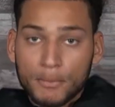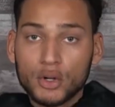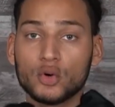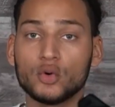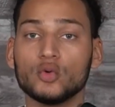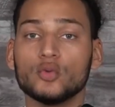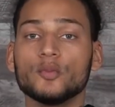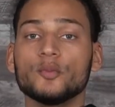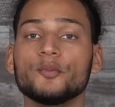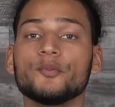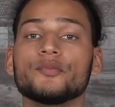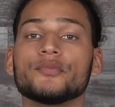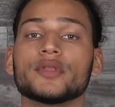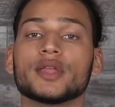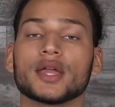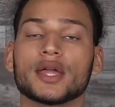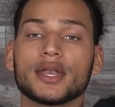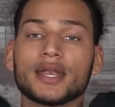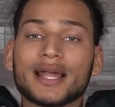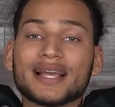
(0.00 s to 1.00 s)
Boom,
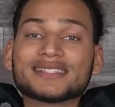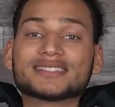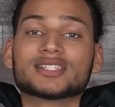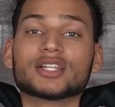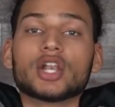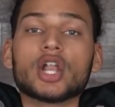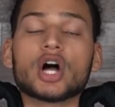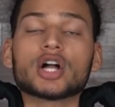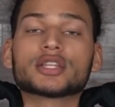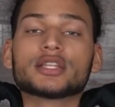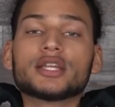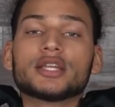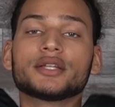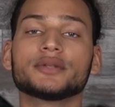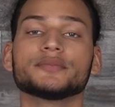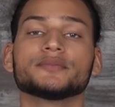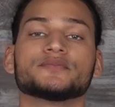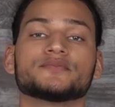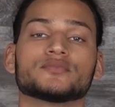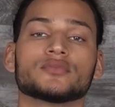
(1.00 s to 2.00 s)
nice and locked
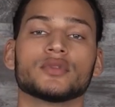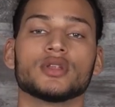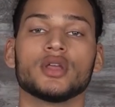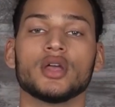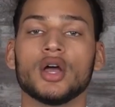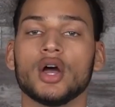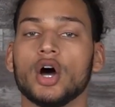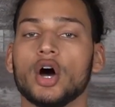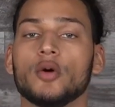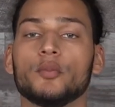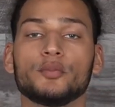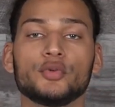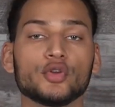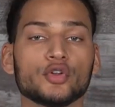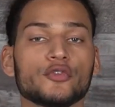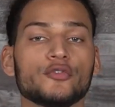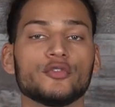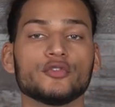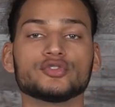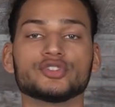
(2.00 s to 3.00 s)
in. A
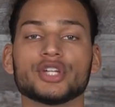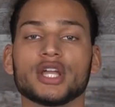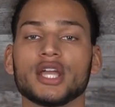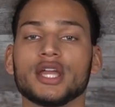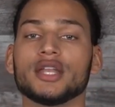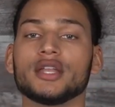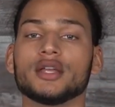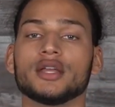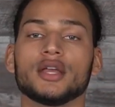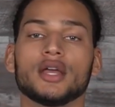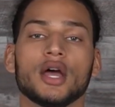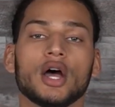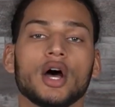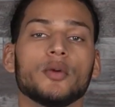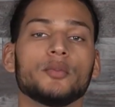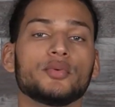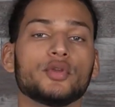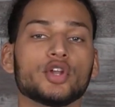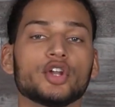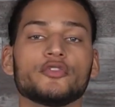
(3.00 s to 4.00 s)
beautiful chain,
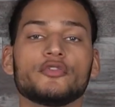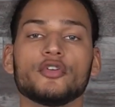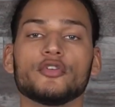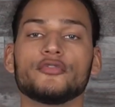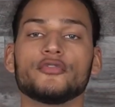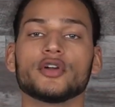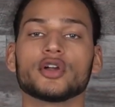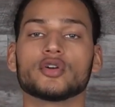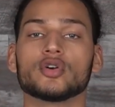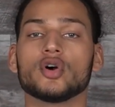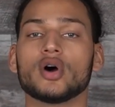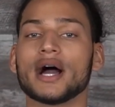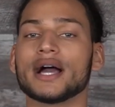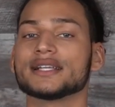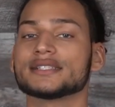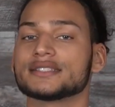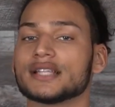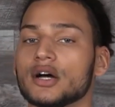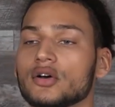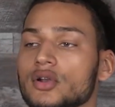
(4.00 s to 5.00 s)
a beautiful Figaro
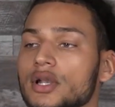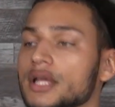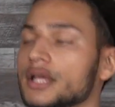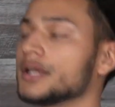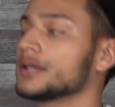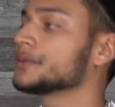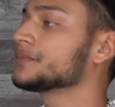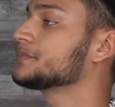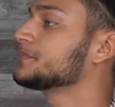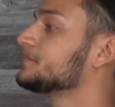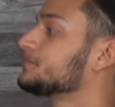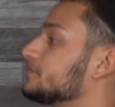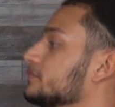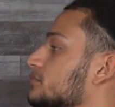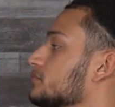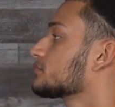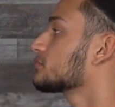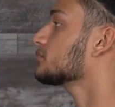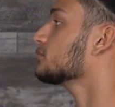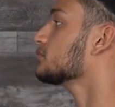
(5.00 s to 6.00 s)
iced out link.
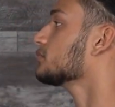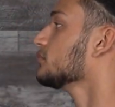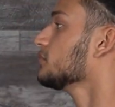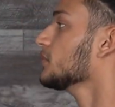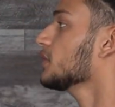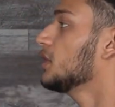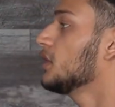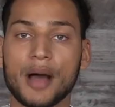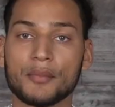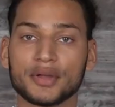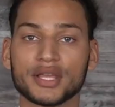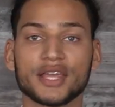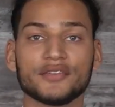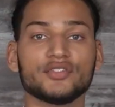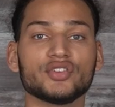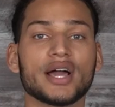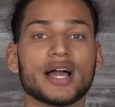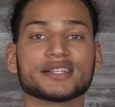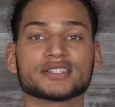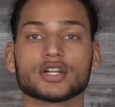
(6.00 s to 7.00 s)
I'm gonna give
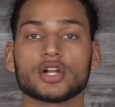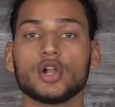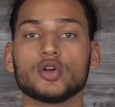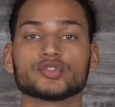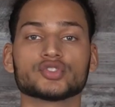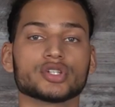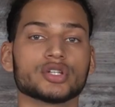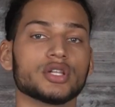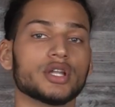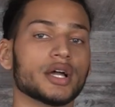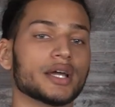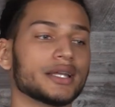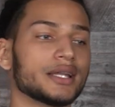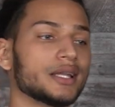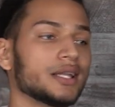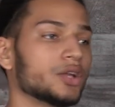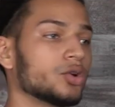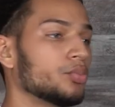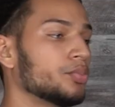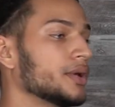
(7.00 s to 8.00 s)
you guys a closer look in a
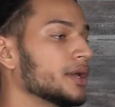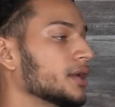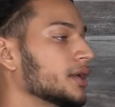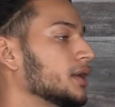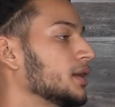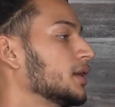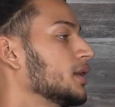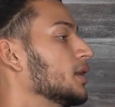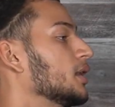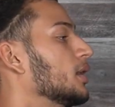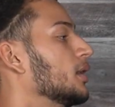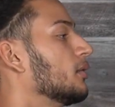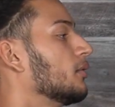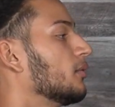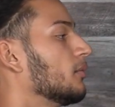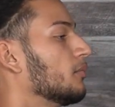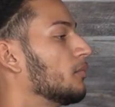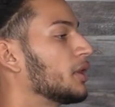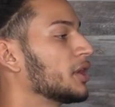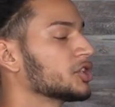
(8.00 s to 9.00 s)
little bit,
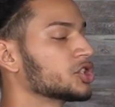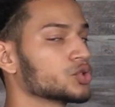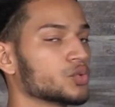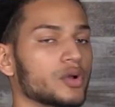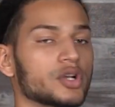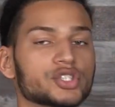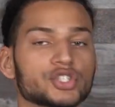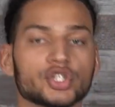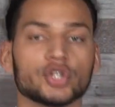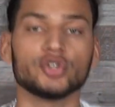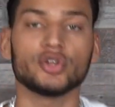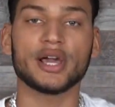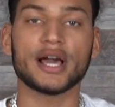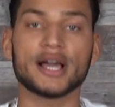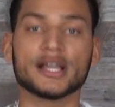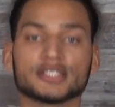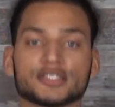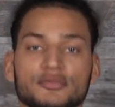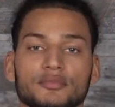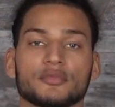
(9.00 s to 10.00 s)
but I just wanna show you
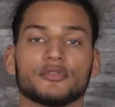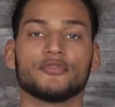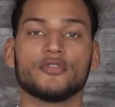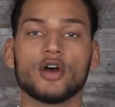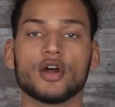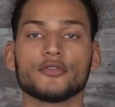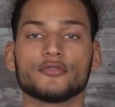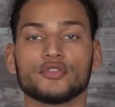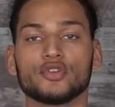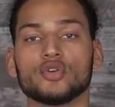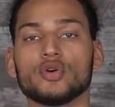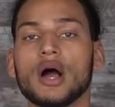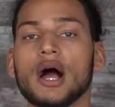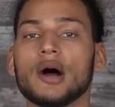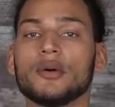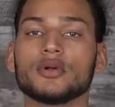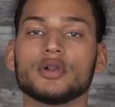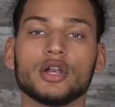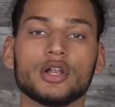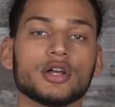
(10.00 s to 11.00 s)
guys from a far view
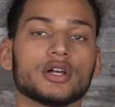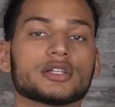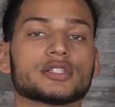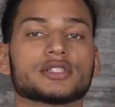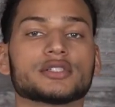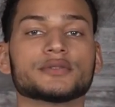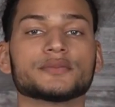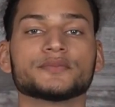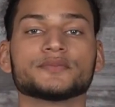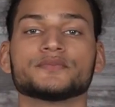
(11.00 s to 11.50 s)
how it looks.